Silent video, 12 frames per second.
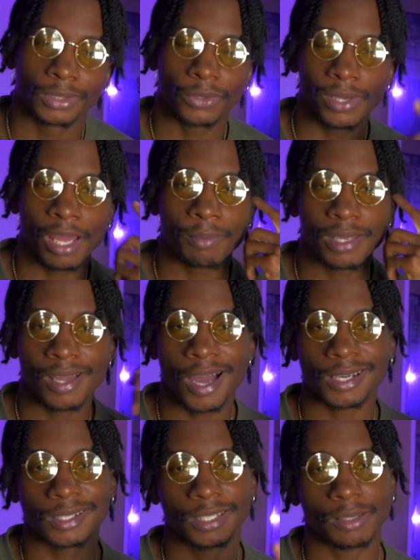So you got to be
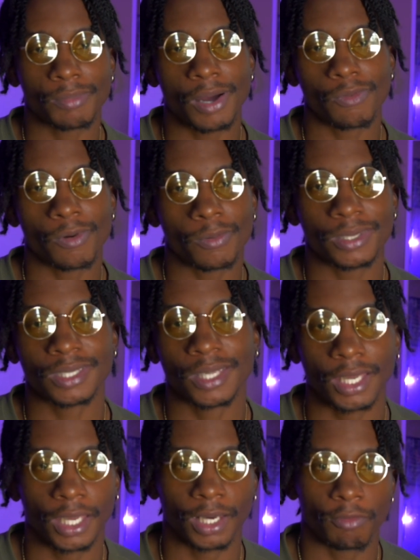cognizant about what we
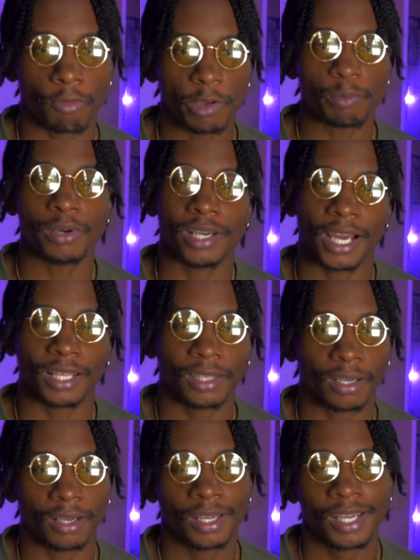saying and what we putting out
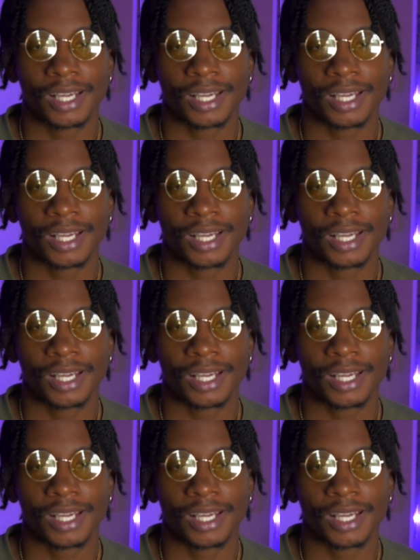there.